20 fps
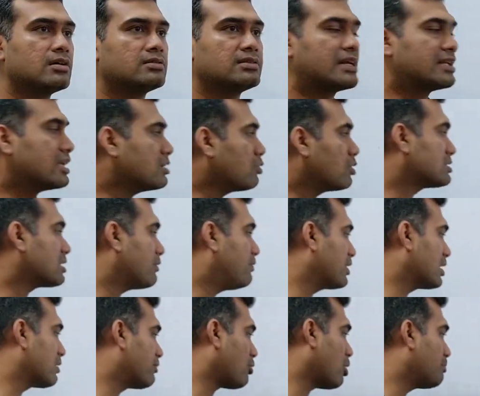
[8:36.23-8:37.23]
that he was
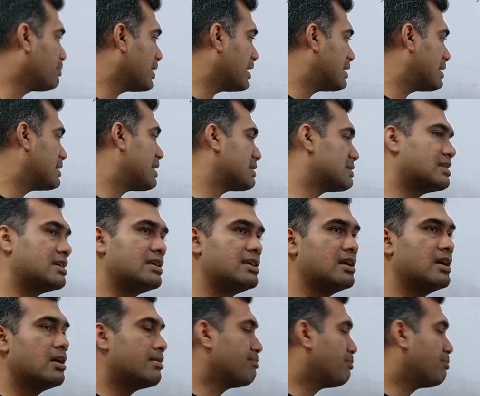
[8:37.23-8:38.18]
suffering from PTSD,